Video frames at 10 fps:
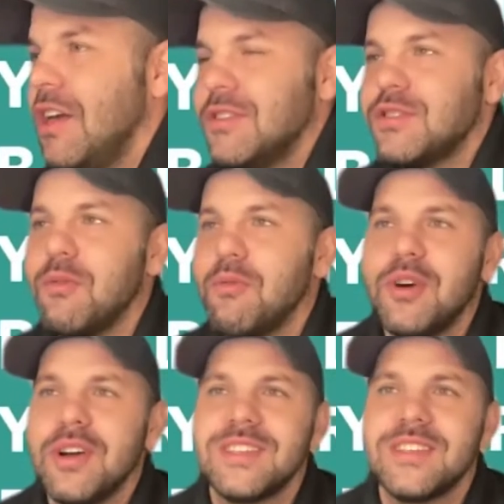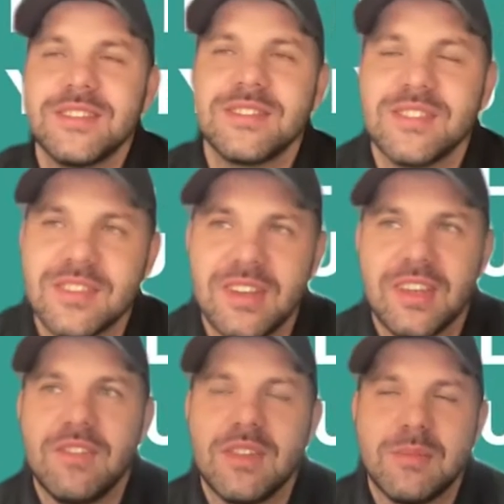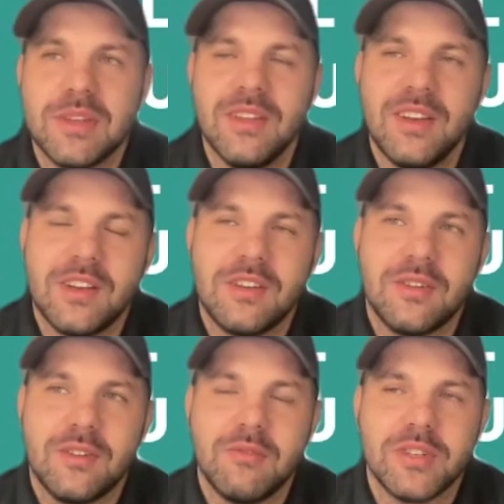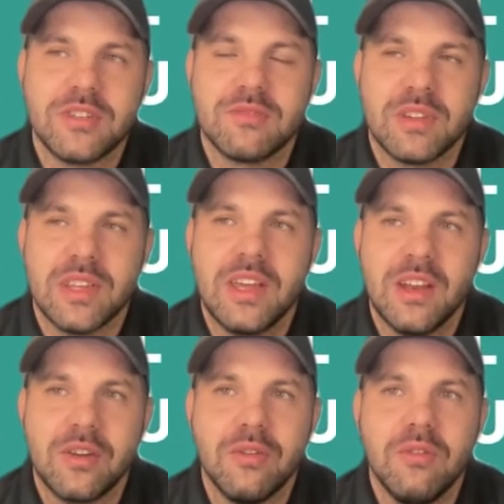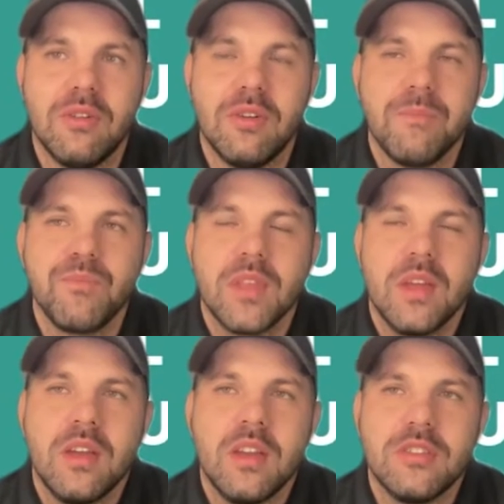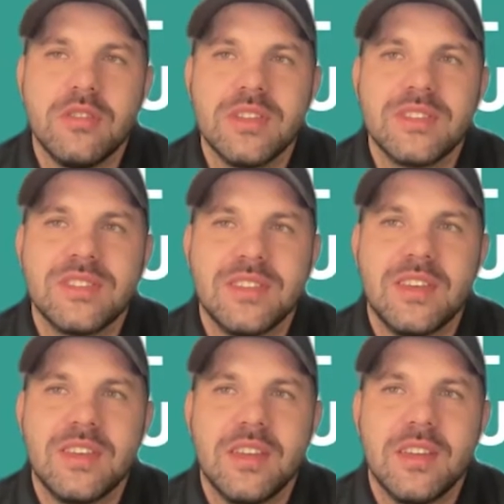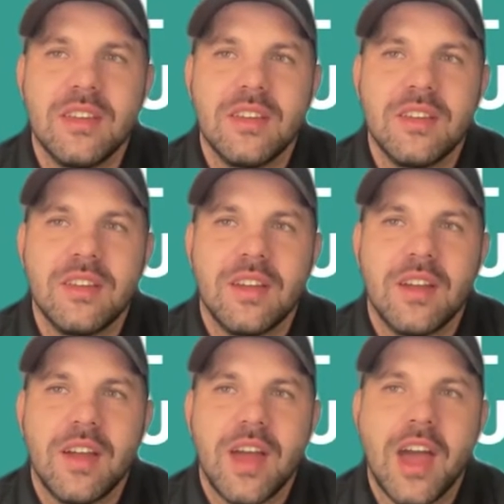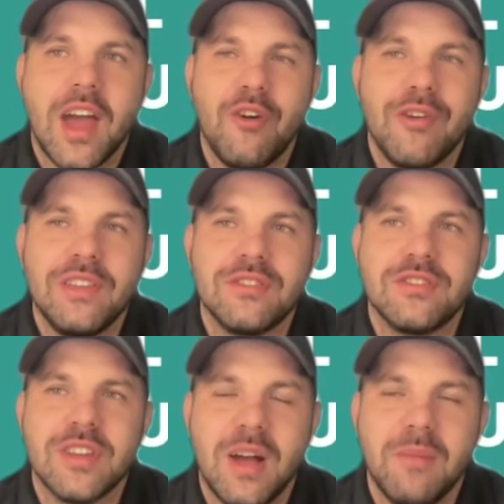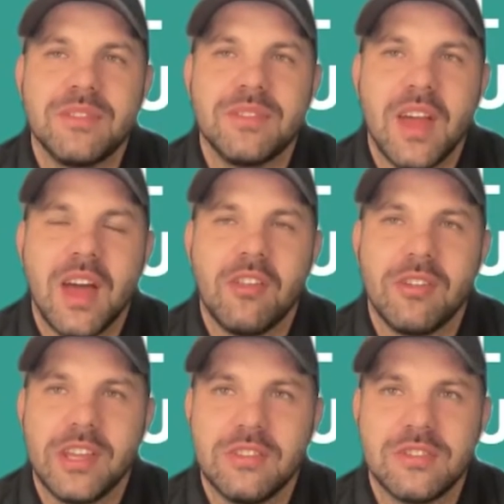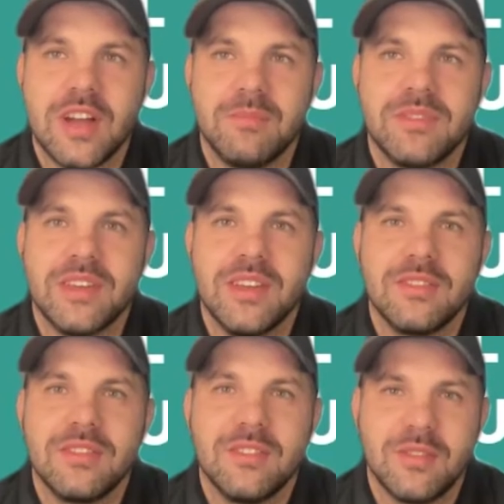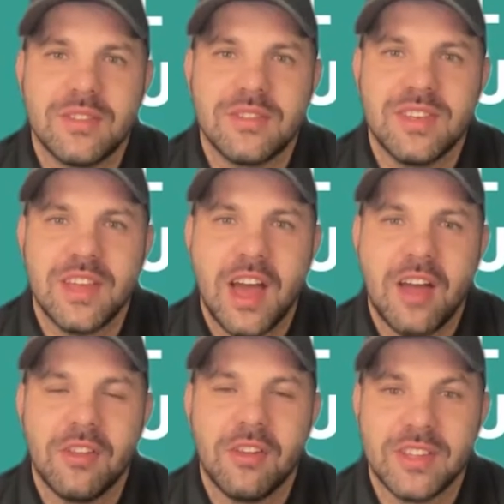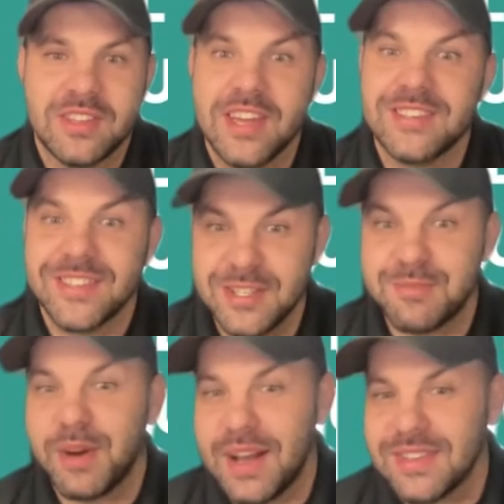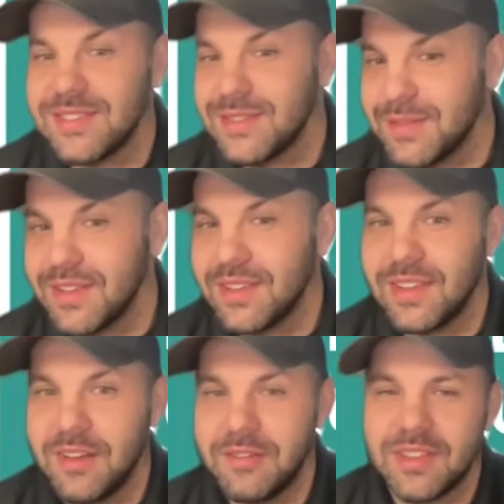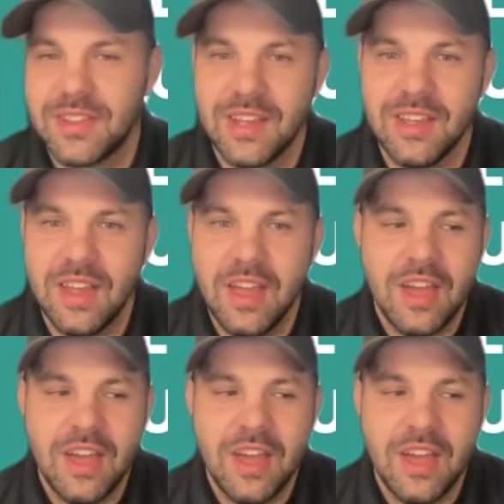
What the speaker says: So what this is going to give you the ability to do, which is really kind of cool, is you could see how long each job takes. You could see how long it takes in each process of the thing.